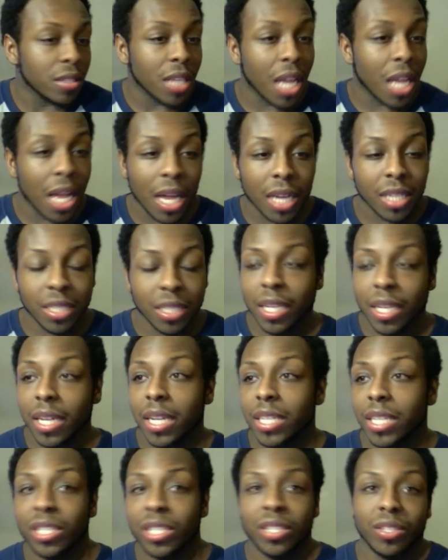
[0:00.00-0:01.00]
honestly and
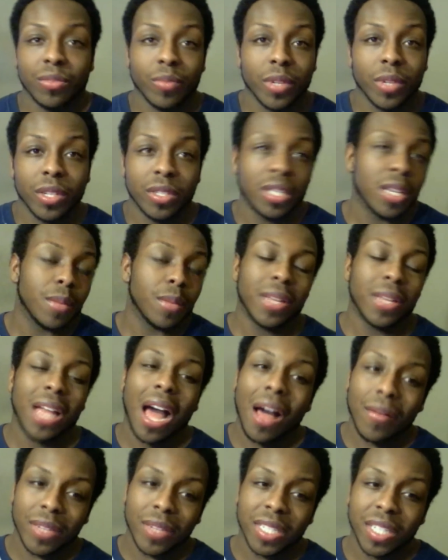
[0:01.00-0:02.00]
it's just the real tea but
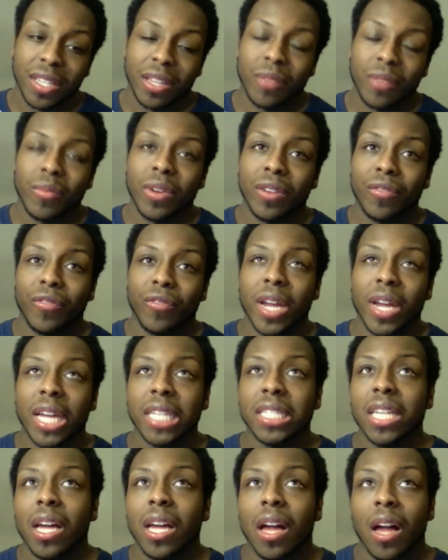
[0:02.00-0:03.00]
obviously they're real
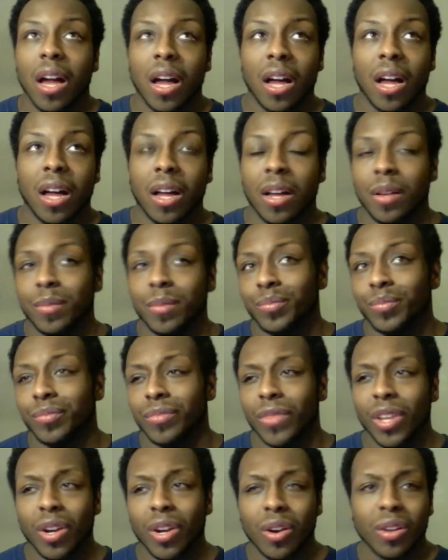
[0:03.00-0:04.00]
friends um
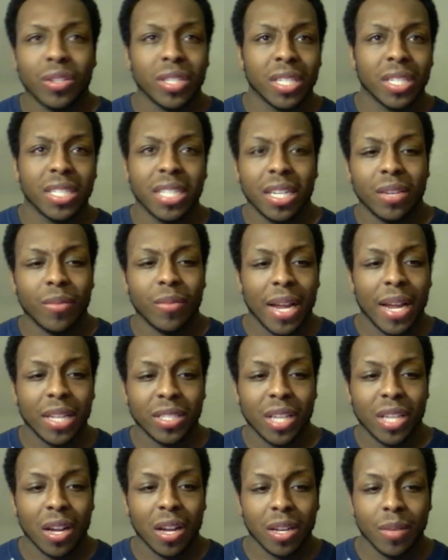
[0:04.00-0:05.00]
the girls are sitting around
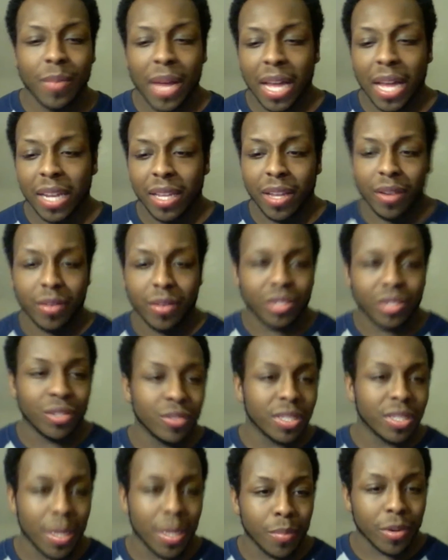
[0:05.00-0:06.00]
talking about it they're in two
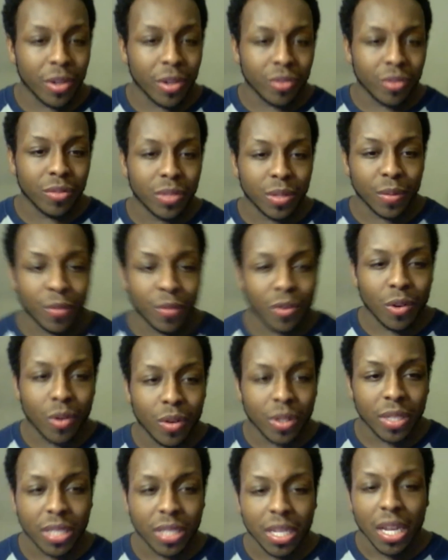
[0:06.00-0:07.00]
separate groups of
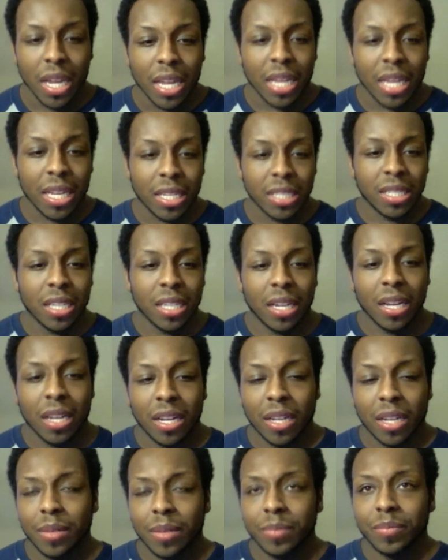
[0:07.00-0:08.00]
course it's
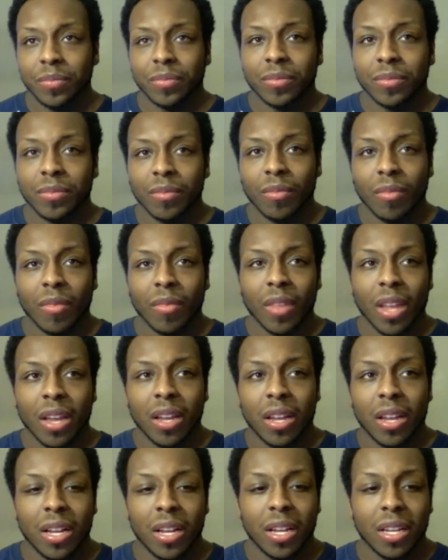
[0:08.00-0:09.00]
um
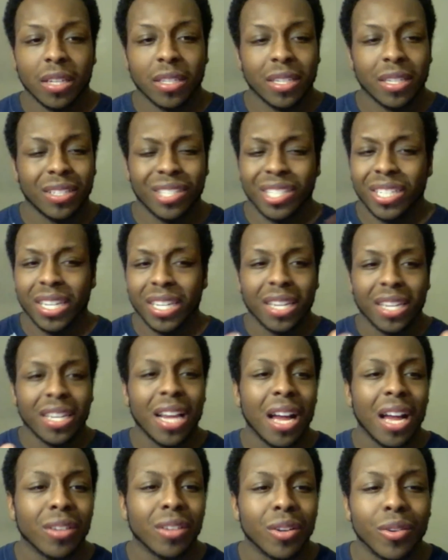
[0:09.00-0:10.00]
uh cause shit
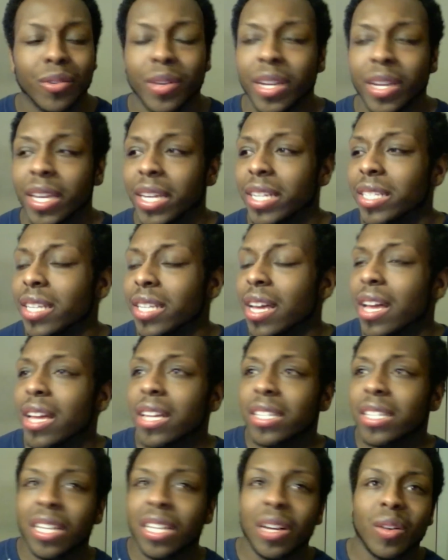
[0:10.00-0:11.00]
y'all know who it is
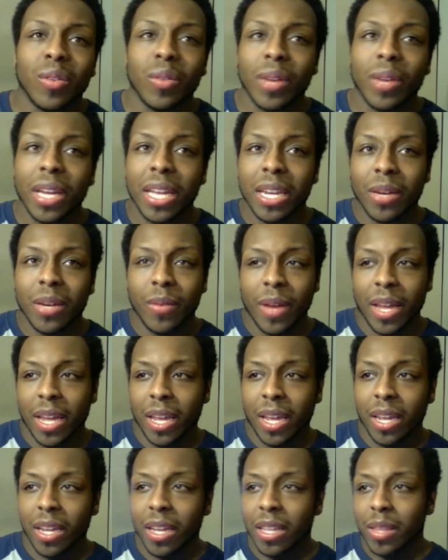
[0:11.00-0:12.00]
so
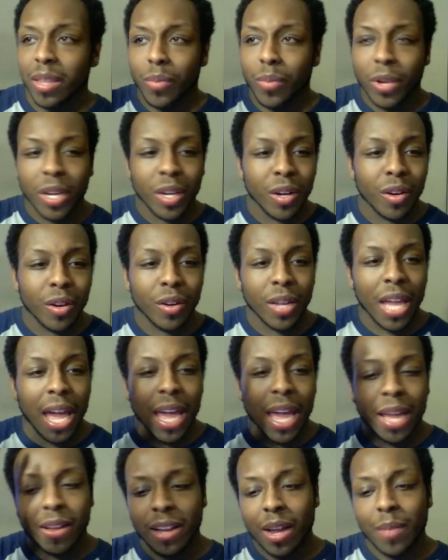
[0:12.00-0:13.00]
anyway the pretty girl
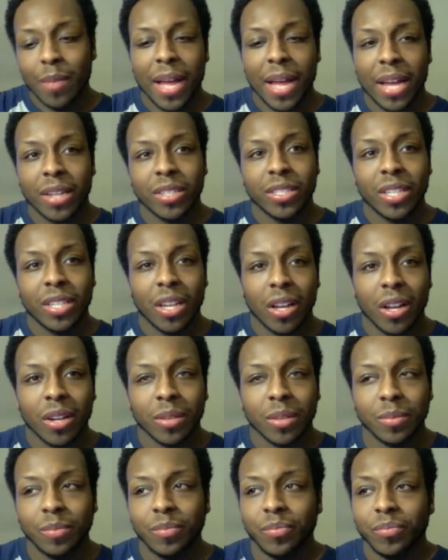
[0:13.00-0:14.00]
gang come out and
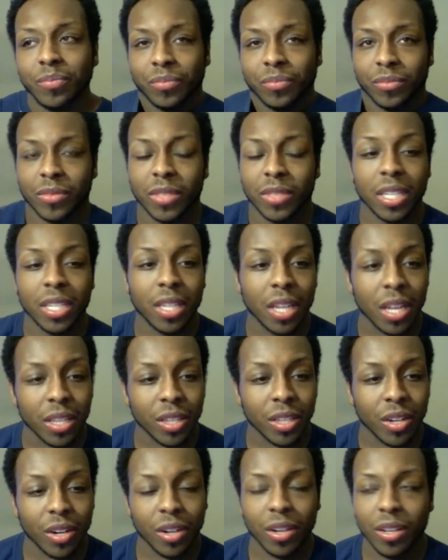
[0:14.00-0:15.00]
talk to the
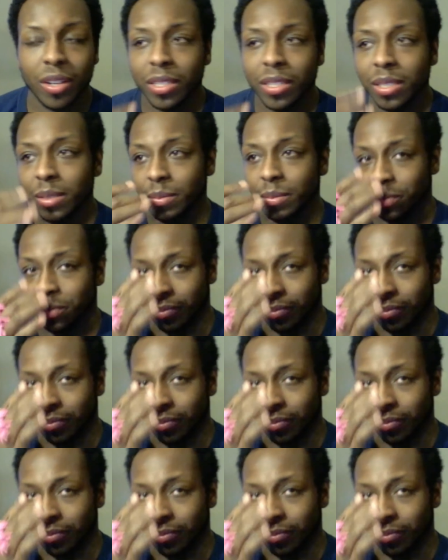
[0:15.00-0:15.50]
other girls